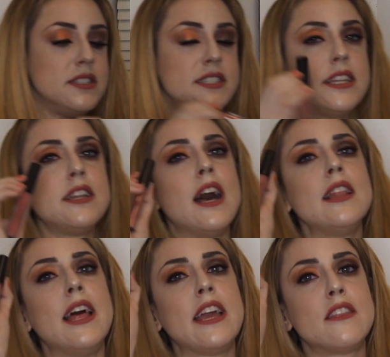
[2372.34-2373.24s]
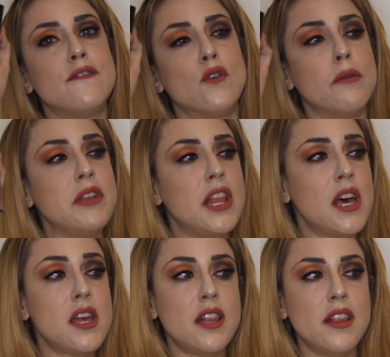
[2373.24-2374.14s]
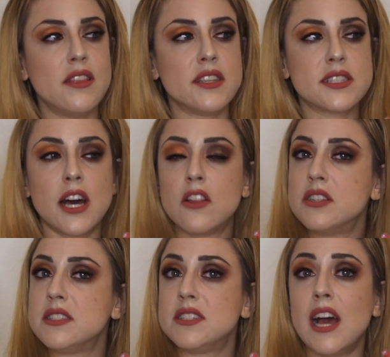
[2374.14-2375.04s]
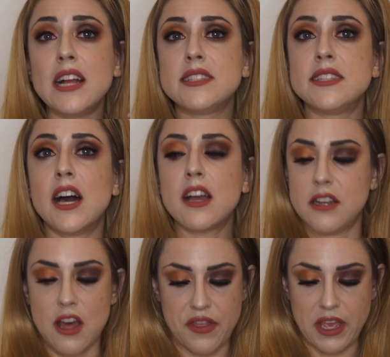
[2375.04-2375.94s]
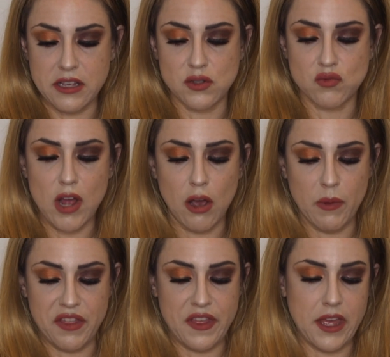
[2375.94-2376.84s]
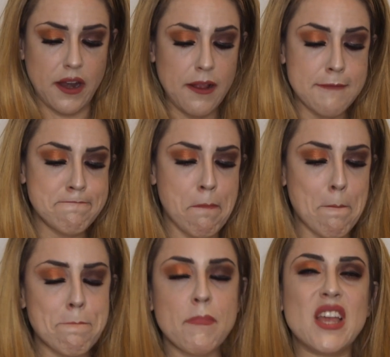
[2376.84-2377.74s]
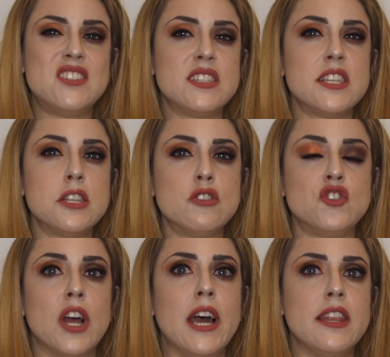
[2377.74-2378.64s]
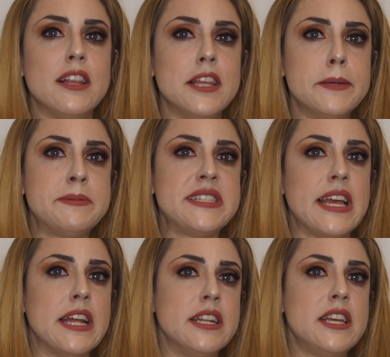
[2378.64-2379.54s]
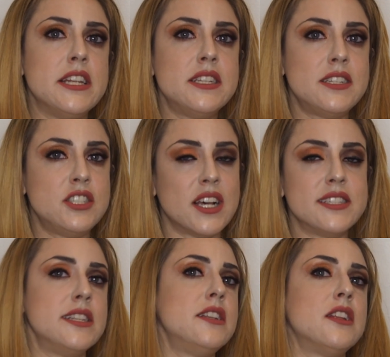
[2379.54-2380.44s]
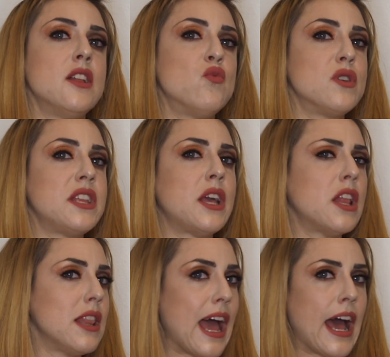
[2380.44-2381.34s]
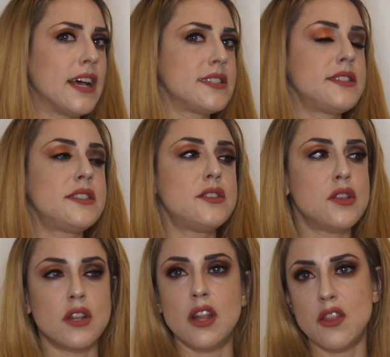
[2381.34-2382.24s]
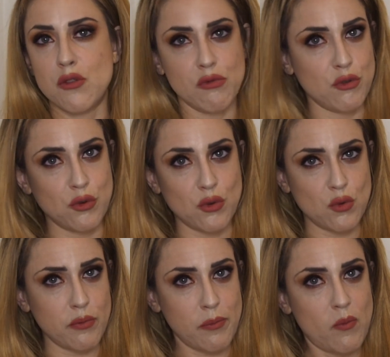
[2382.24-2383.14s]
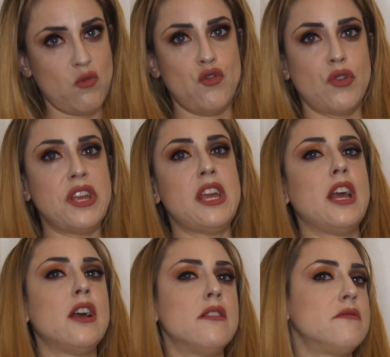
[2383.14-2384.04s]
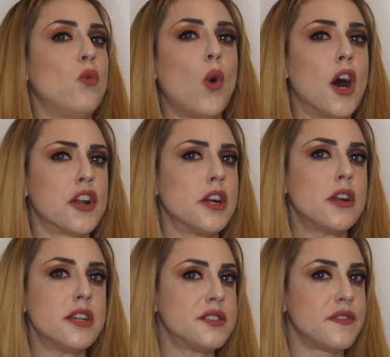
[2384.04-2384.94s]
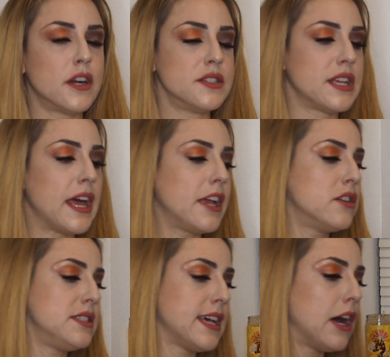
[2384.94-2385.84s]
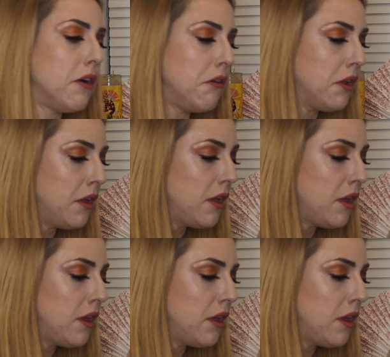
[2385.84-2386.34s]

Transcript: Did not like the formula. This color does not suck. Nothing is wrong with it. It's just a little dry on the lips, and it doesn't really last through drinking water as far as I could tell.